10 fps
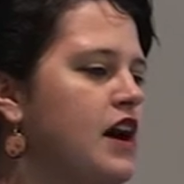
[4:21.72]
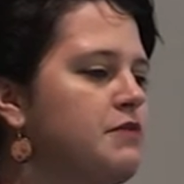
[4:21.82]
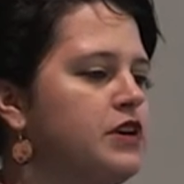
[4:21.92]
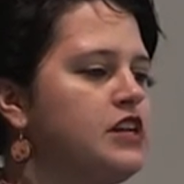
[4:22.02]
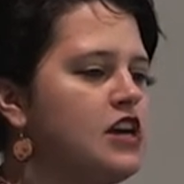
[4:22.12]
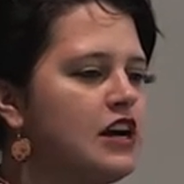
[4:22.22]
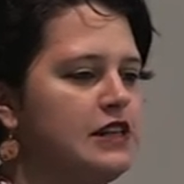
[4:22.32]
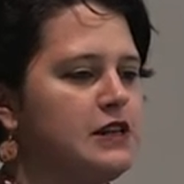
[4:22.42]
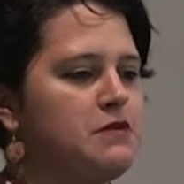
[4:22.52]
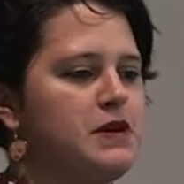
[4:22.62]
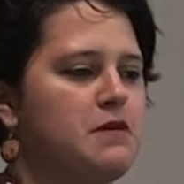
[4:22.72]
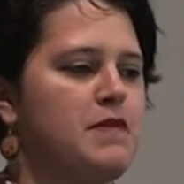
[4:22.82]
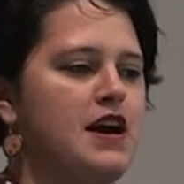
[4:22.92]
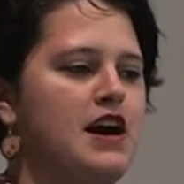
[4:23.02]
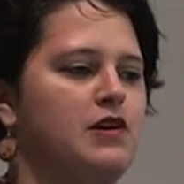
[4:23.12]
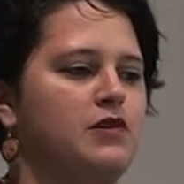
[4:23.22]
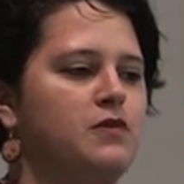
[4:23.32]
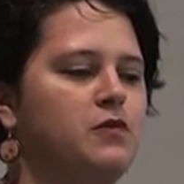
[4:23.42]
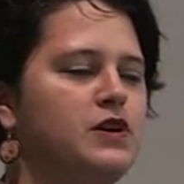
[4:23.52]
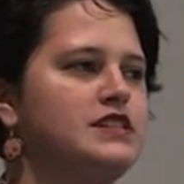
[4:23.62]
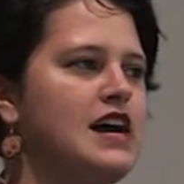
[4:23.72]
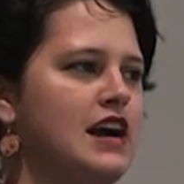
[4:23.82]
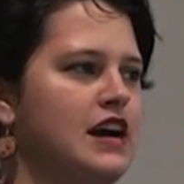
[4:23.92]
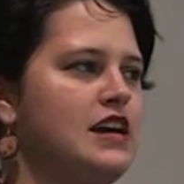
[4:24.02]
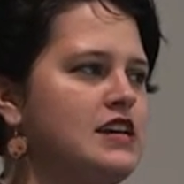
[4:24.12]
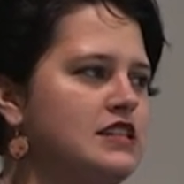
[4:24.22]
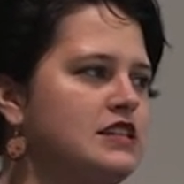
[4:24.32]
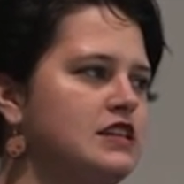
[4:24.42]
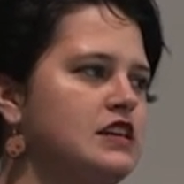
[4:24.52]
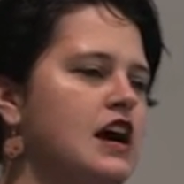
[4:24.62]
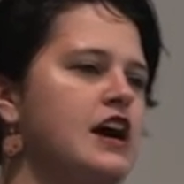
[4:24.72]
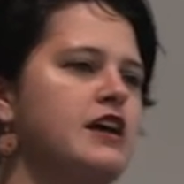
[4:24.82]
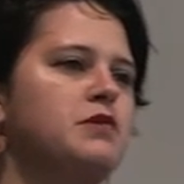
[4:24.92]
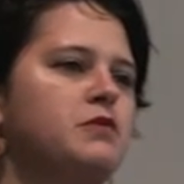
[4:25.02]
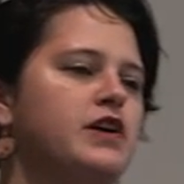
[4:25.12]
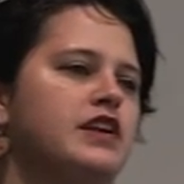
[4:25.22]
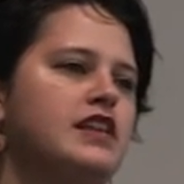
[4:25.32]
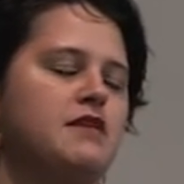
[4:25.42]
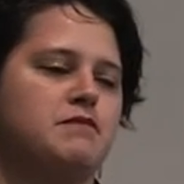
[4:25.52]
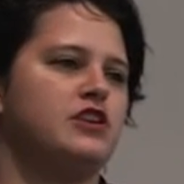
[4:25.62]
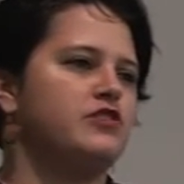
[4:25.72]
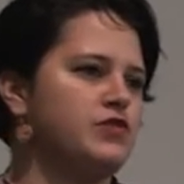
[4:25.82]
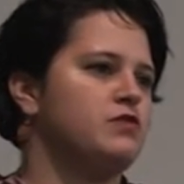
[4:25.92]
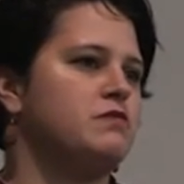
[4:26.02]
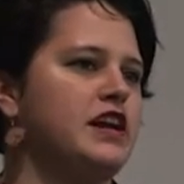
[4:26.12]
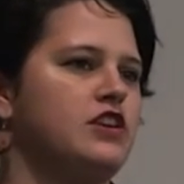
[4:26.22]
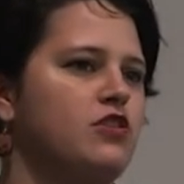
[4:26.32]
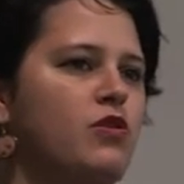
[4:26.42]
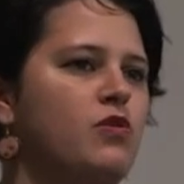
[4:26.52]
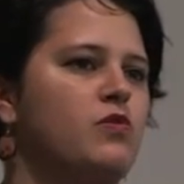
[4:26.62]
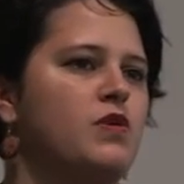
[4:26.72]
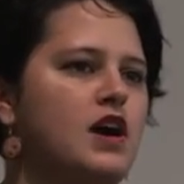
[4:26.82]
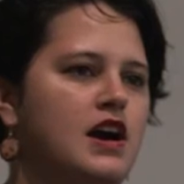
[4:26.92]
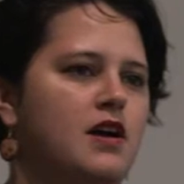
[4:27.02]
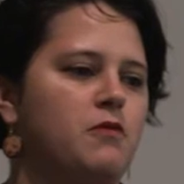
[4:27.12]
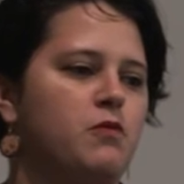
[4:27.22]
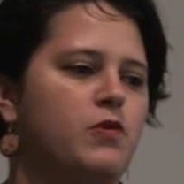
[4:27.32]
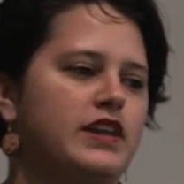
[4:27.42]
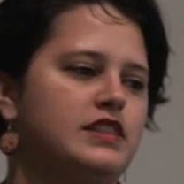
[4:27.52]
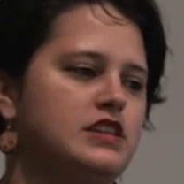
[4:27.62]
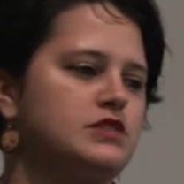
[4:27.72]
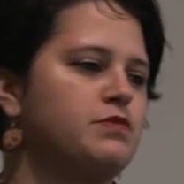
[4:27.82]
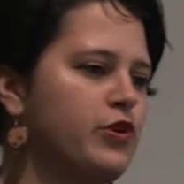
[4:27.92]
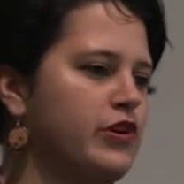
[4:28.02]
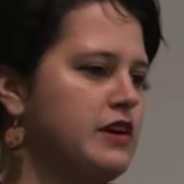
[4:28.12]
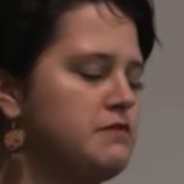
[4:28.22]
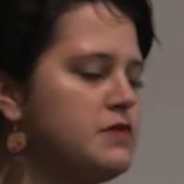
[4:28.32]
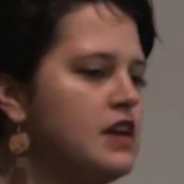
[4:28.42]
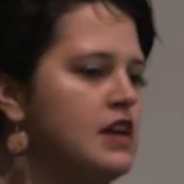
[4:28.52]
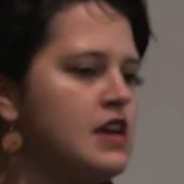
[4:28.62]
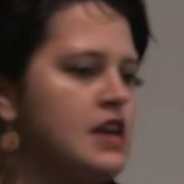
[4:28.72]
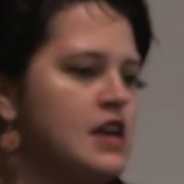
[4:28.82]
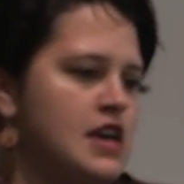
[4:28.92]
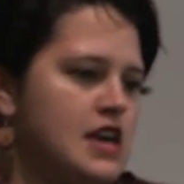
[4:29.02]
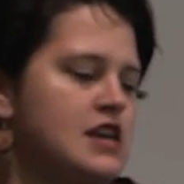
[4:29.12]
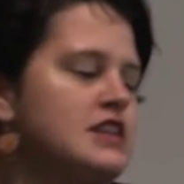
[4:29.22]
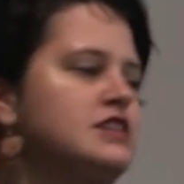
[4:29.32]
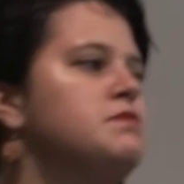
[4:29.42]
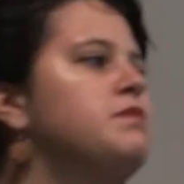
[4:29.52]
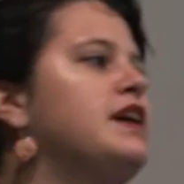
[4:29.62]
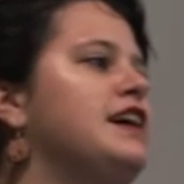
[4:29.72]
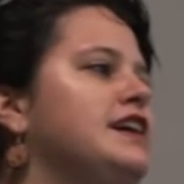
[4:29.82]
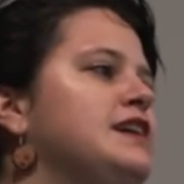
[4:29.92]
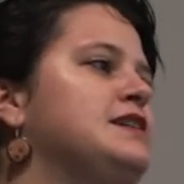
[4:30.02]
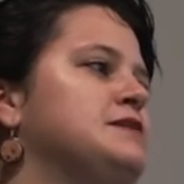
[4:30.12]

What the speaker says: I'm going to talk a little bit about what DACA is. I am aware that many of you might know what this program is, but